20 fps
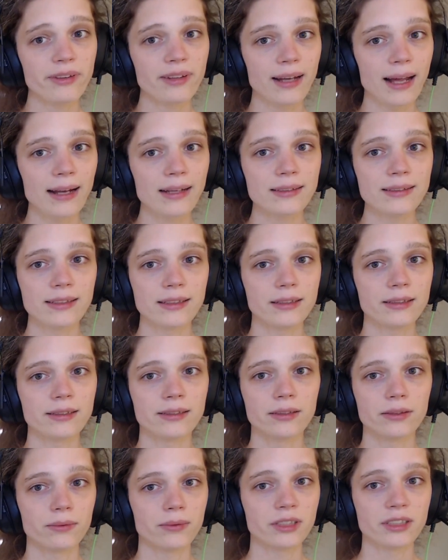
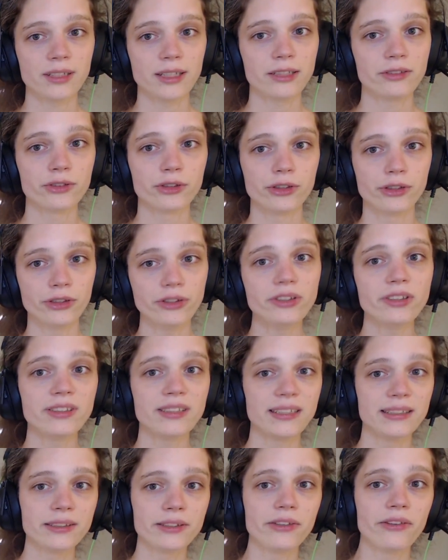analysis was introduced
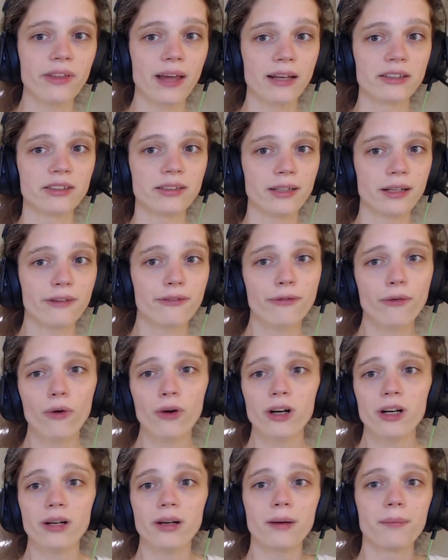in
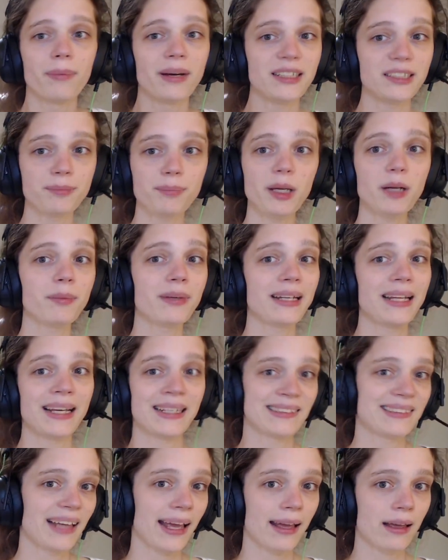2004 by Spielman and
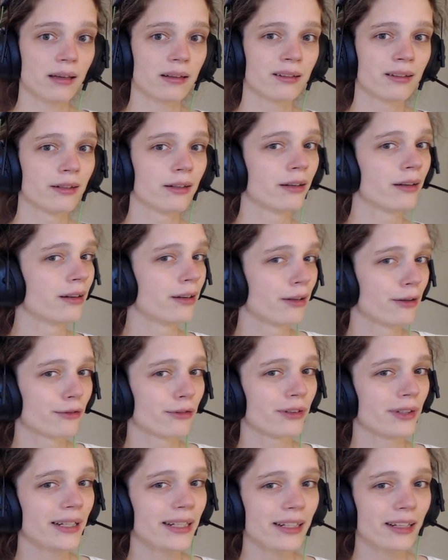Zhang.
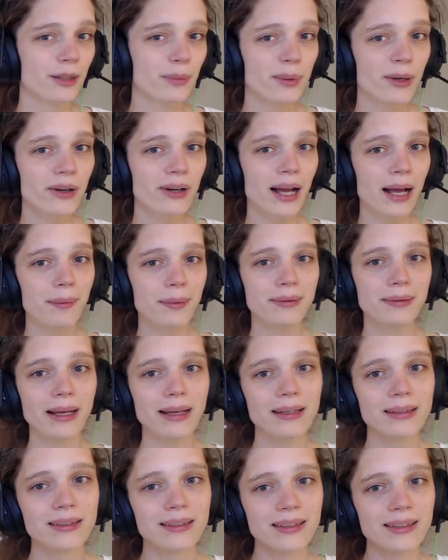For linear programming,
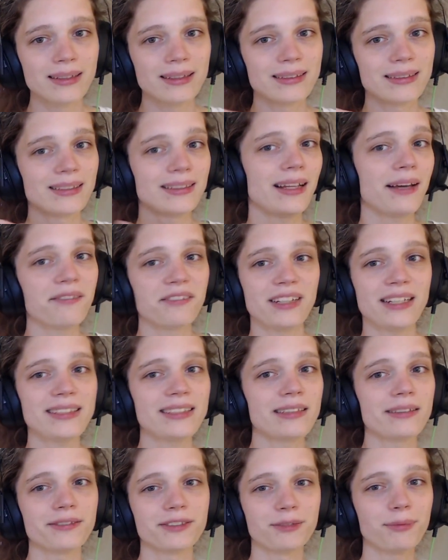the
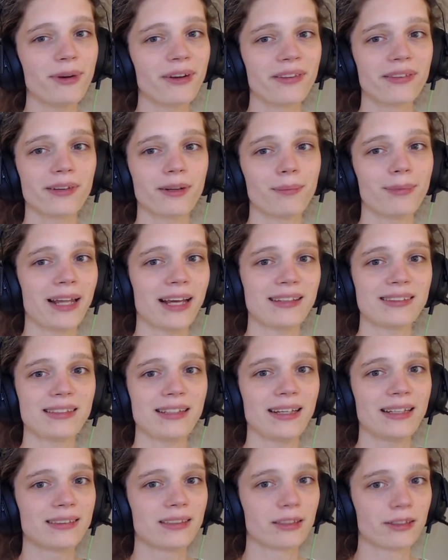definition of smooth complexity
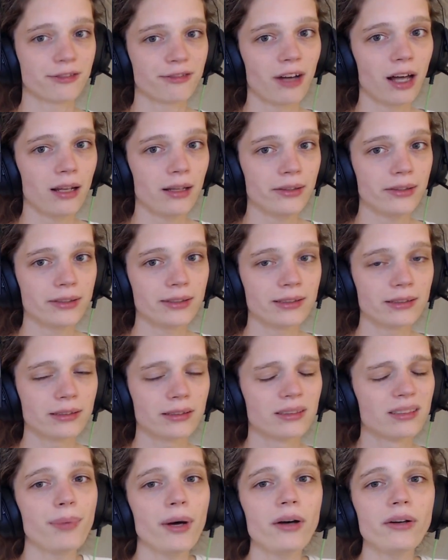is as follows.
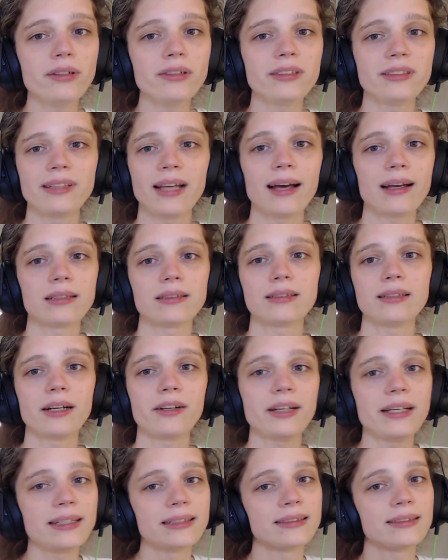Suppose that there
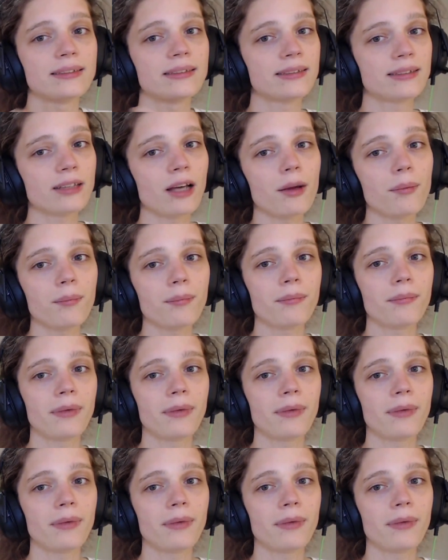is some